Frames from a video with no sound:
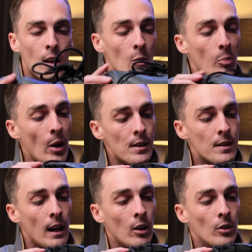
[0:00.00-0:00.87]
The price
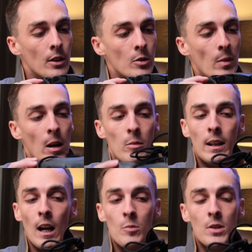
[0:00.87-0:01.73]
tag on this baby
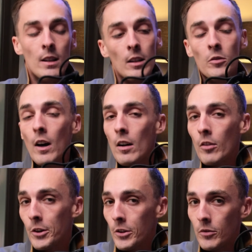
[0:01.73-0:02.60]
comes in at
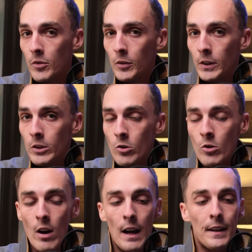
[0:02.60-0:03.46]

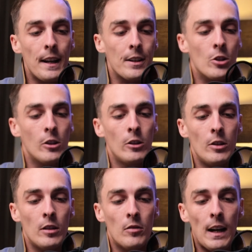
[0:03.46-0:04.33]
552 Rand
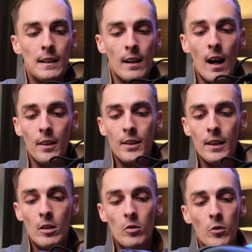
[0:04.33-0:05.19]
excluding VAT, and I
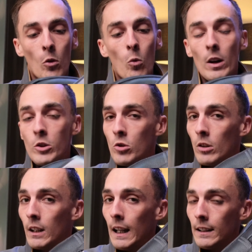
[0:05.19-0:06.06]
think for what you
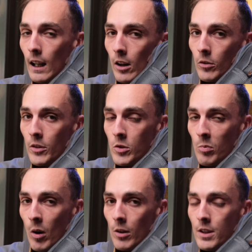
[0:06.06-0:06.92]
get out of this
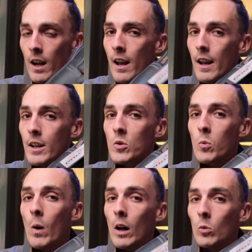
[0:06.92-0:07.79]
box,
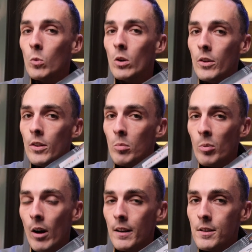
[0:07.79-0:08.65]
it's well worth the
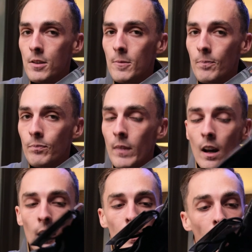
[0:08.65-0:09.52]
price.
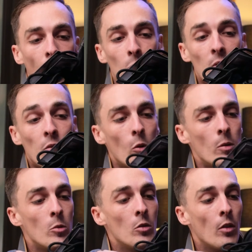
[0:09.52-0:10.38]
Now, before we
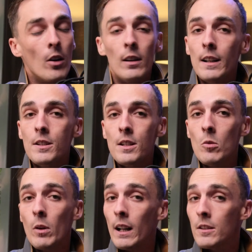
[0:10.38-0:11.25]
move on, let's see
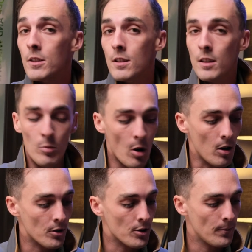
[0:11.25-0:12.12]
what else is in the
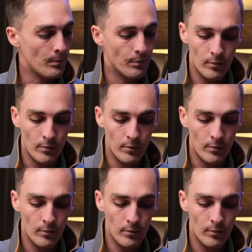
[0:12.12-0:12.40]
box.